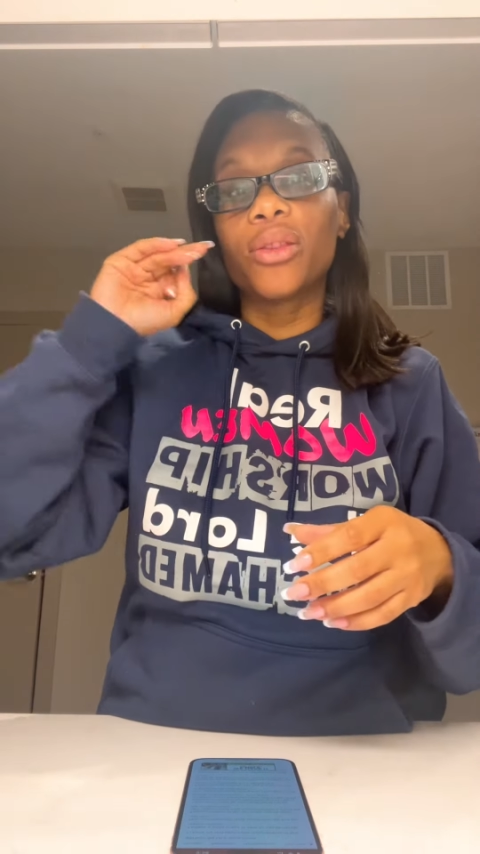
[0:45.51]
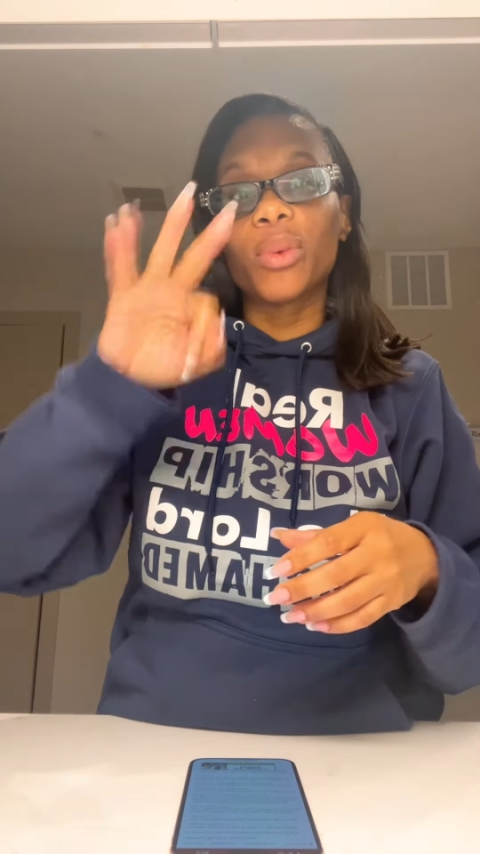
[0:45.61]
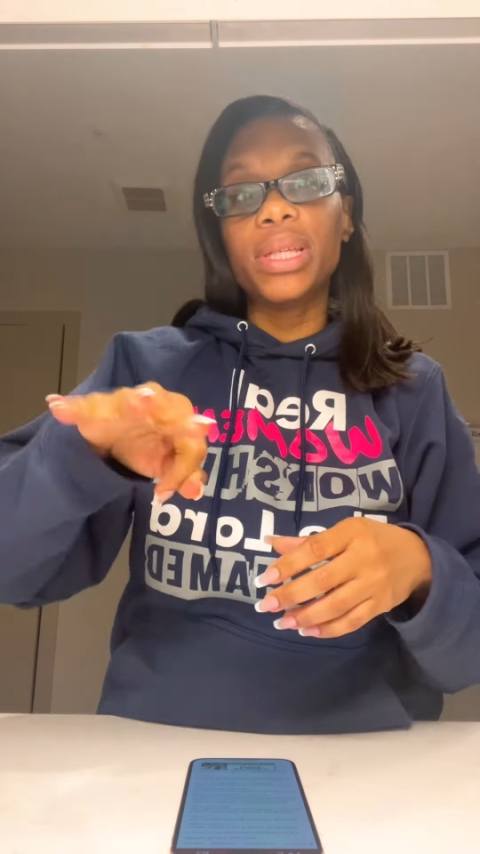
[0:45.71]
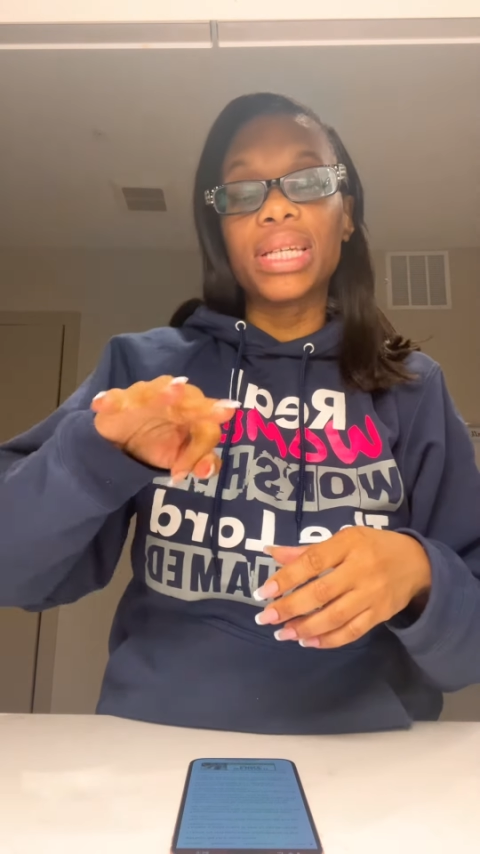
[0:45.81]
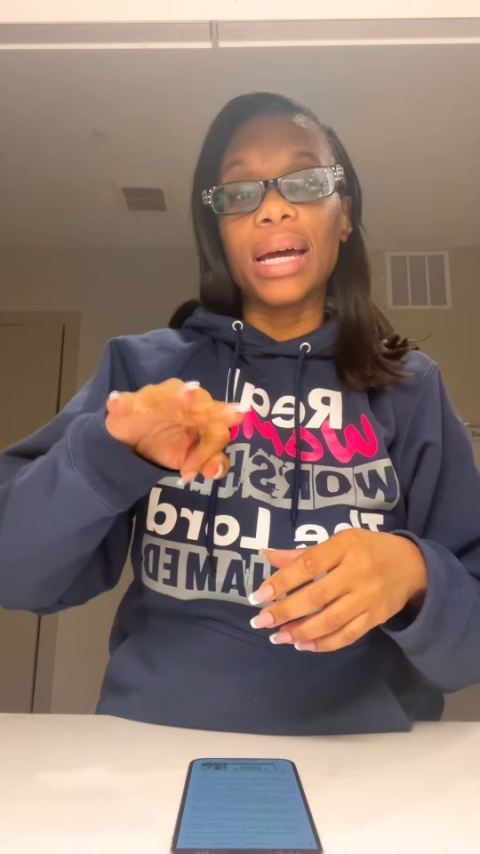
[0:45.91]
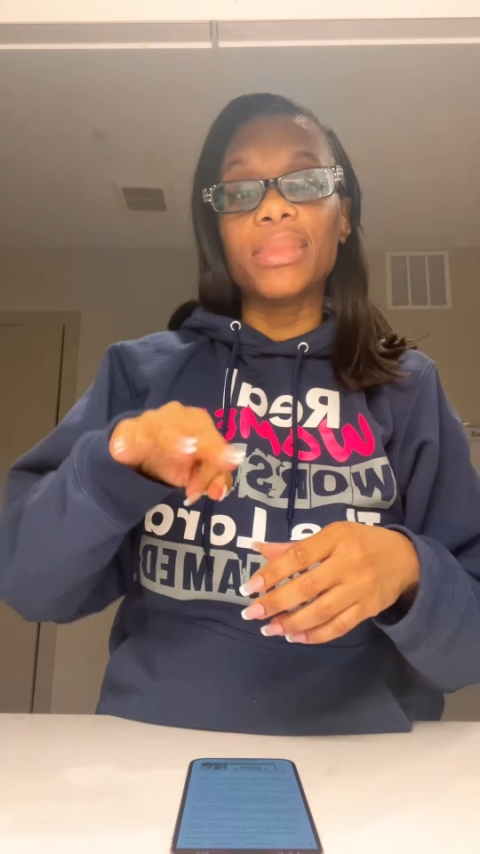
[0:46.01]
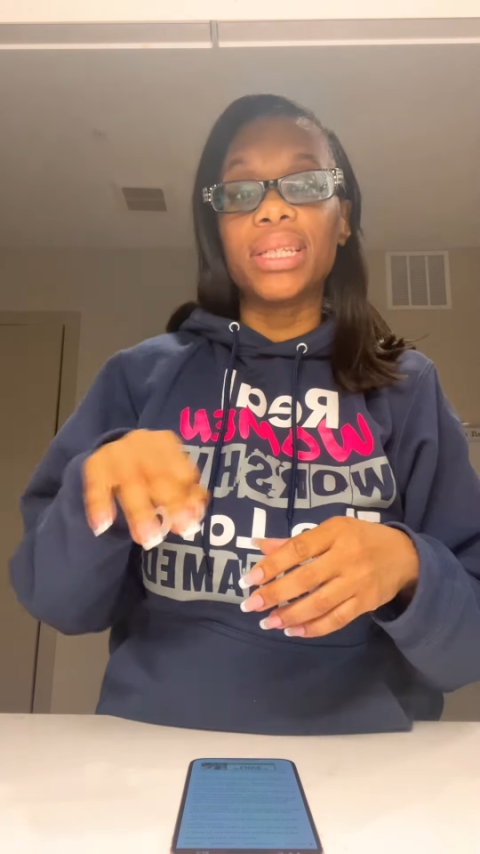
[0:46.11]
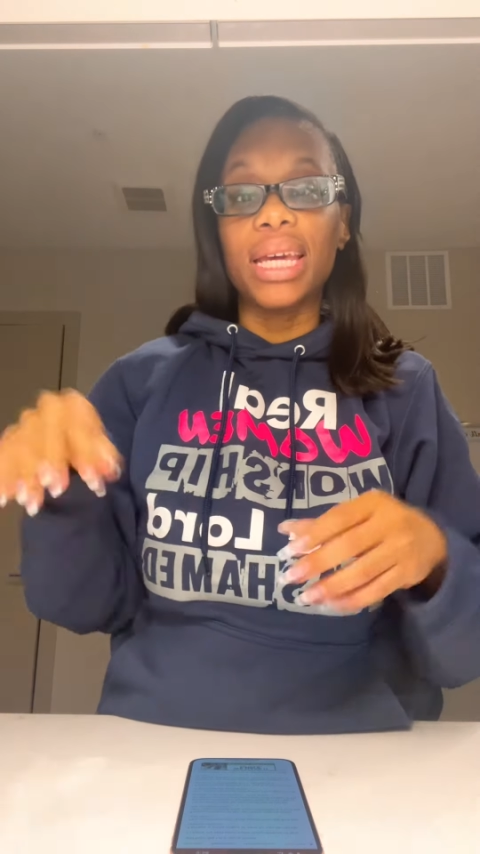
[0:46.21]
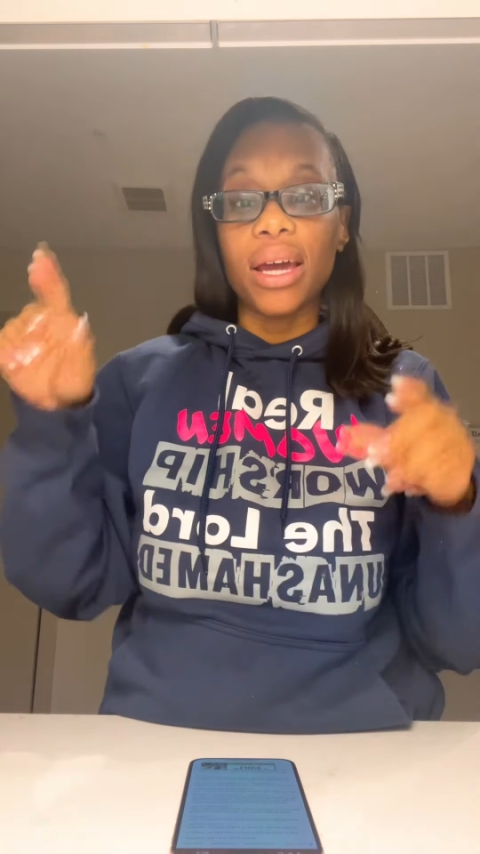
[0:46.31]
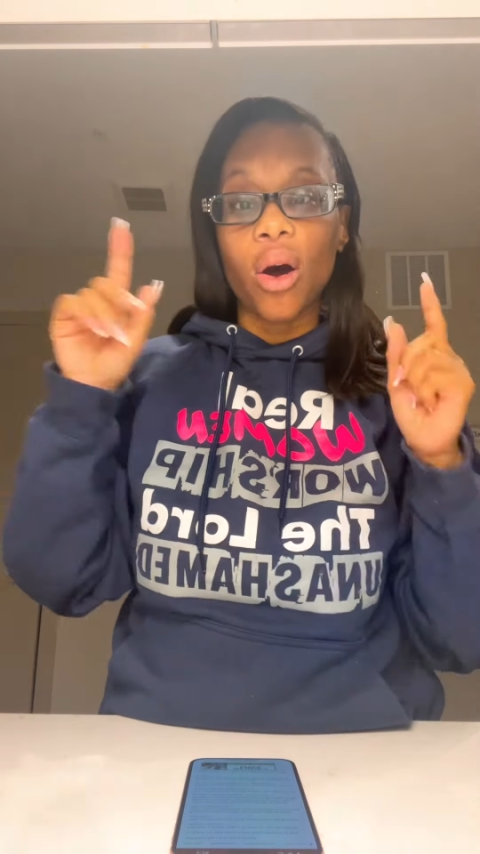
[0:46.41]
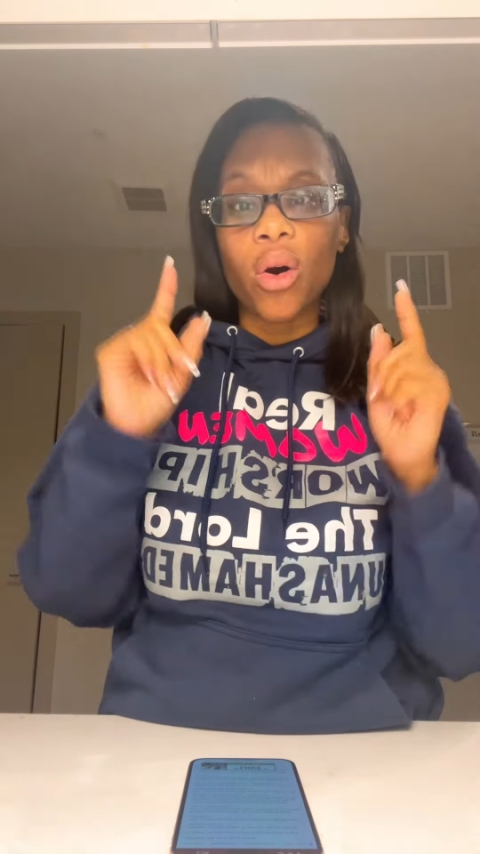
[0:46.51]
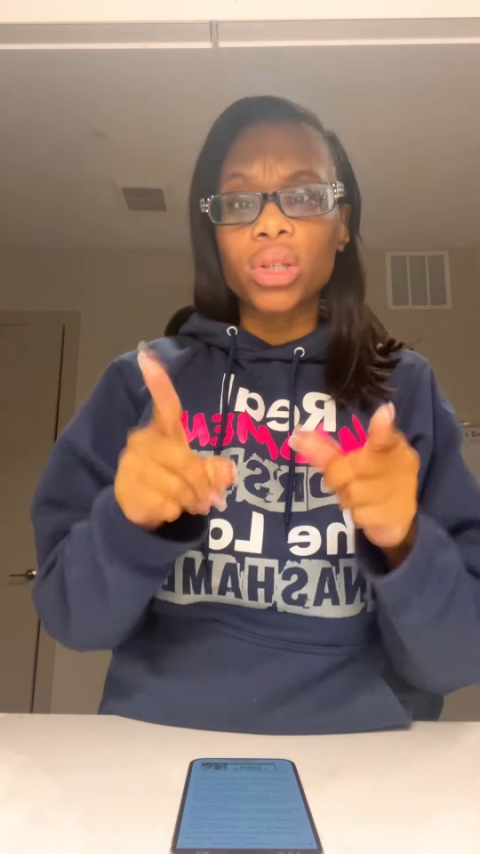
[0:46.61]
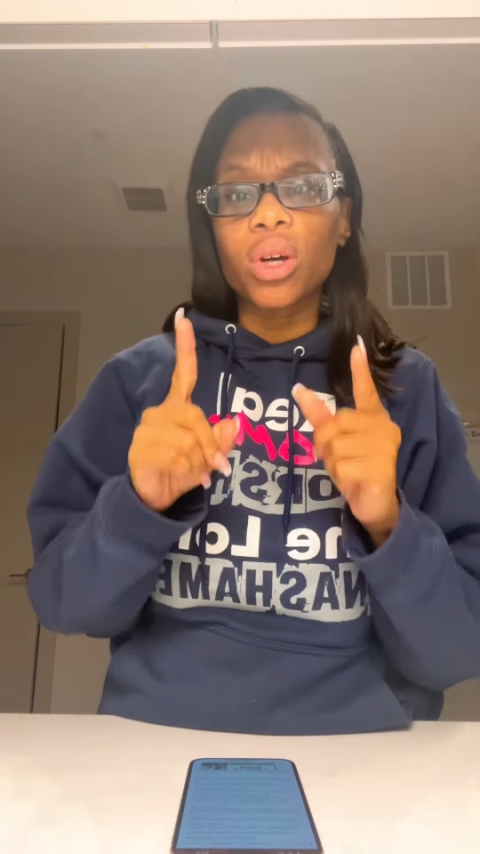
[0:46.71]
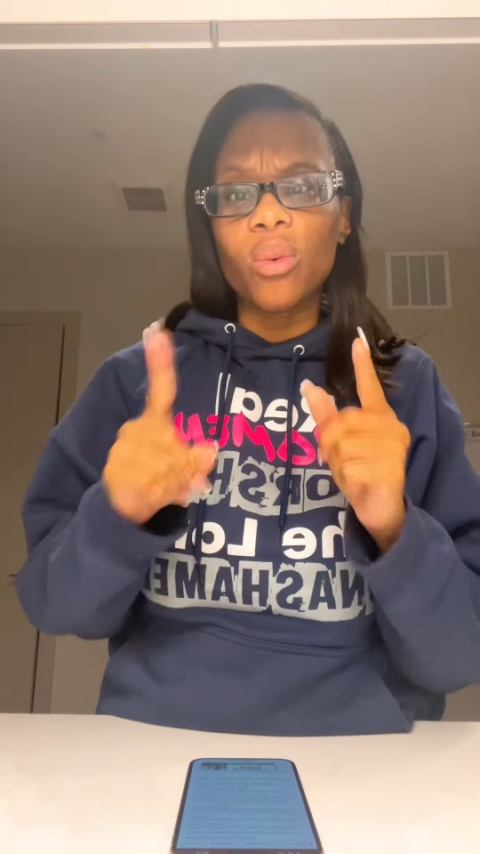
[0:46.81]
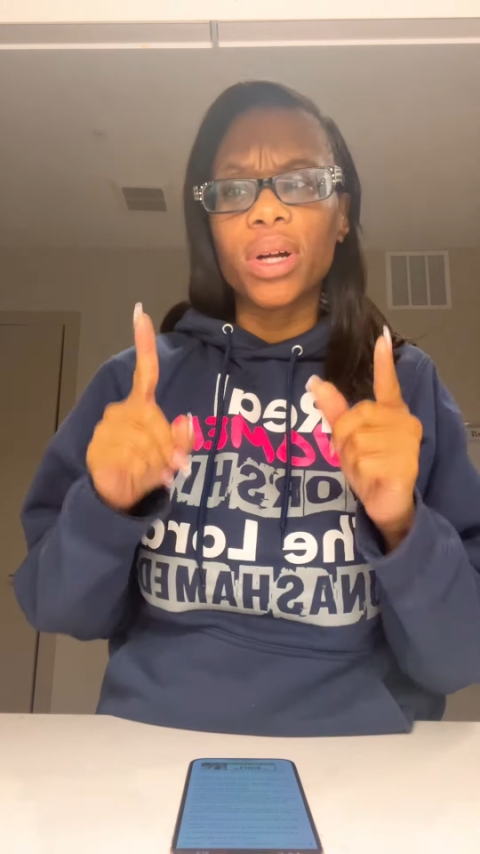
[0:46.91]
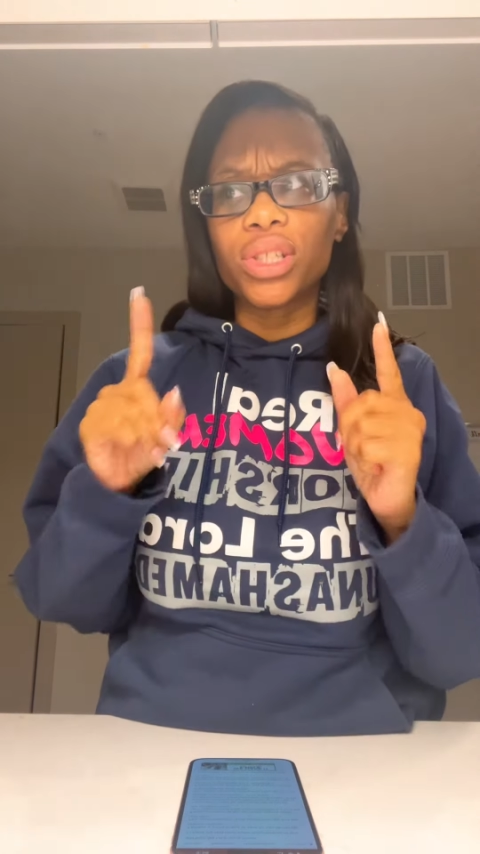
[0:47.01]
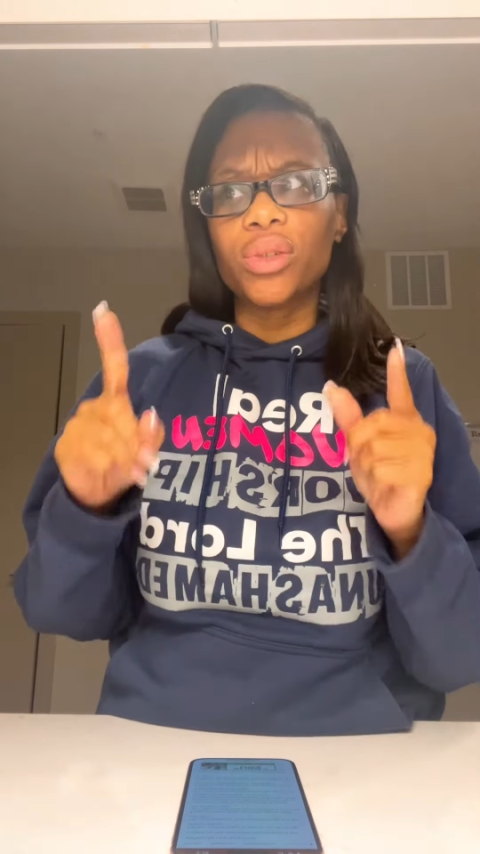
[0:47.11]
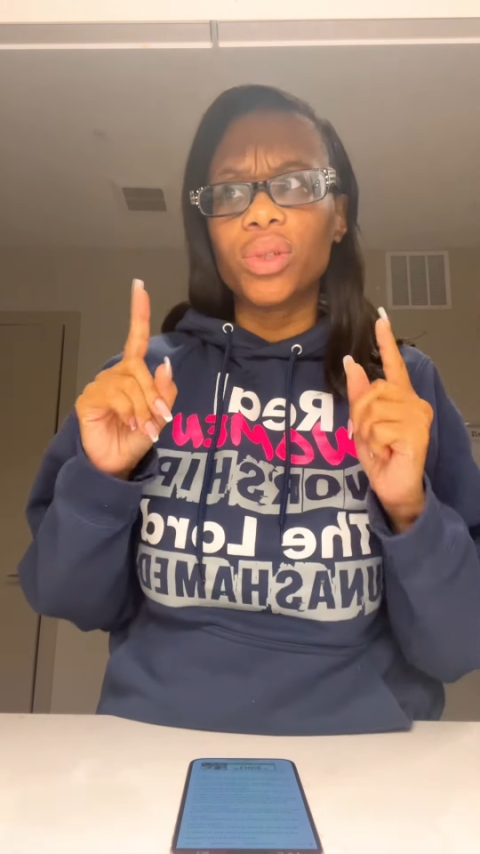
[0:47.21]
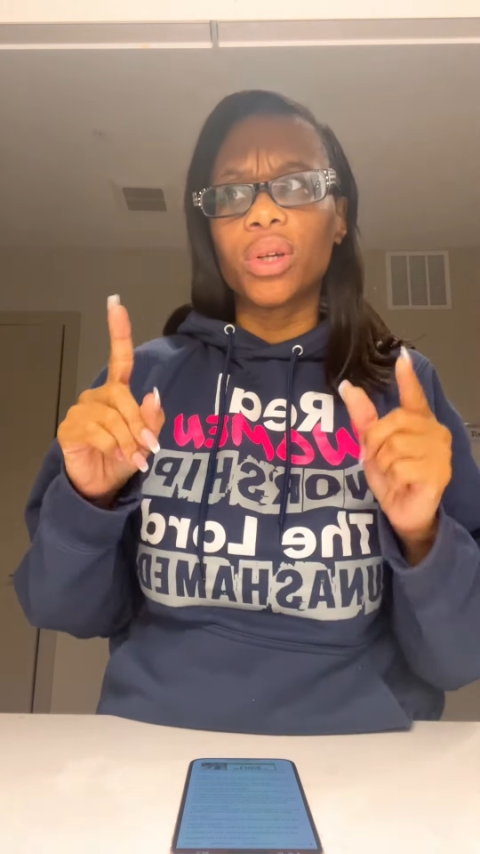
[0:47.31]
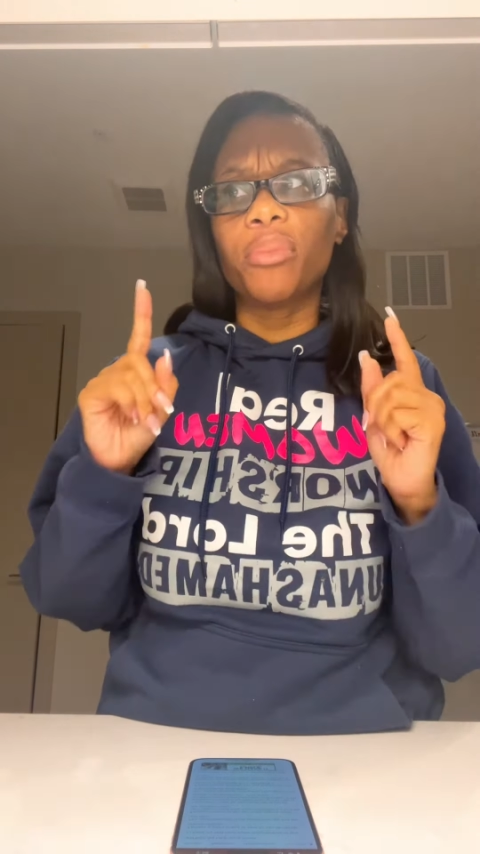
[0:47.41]
3 times a day. I also want
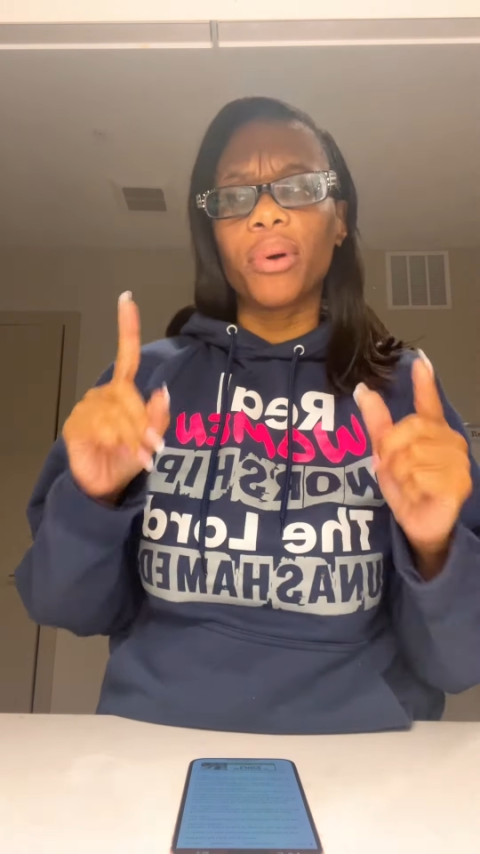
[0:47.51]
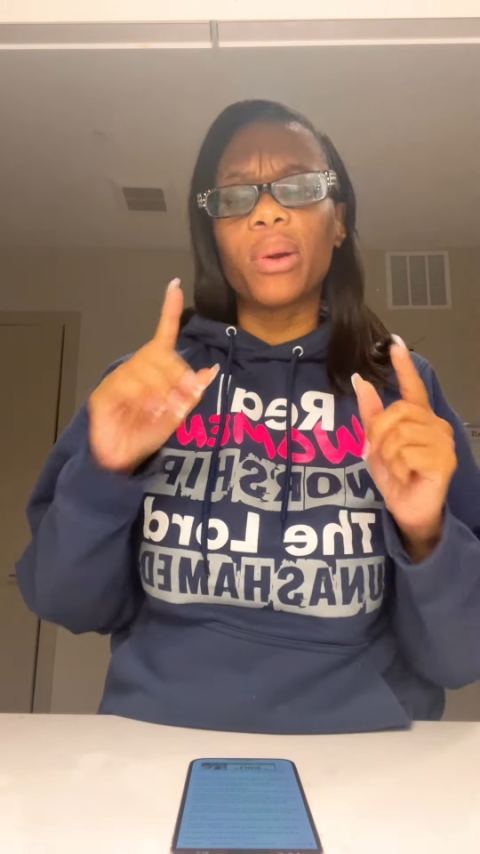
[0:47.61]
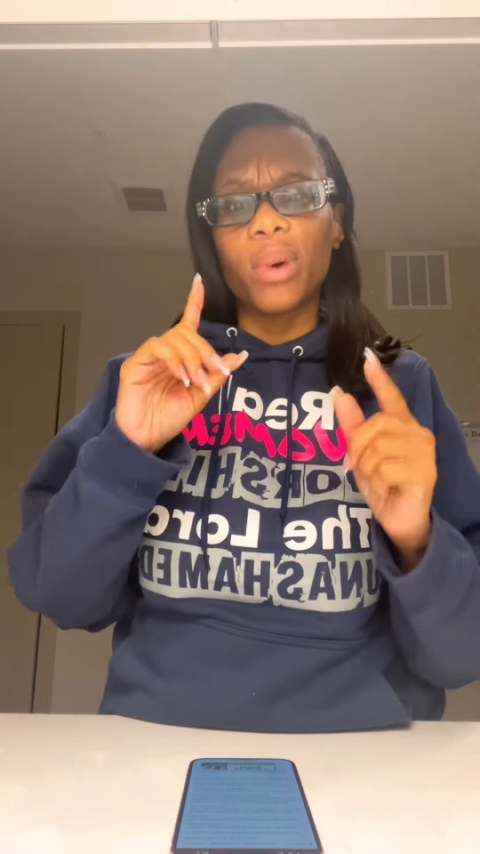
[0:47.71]
you to pray.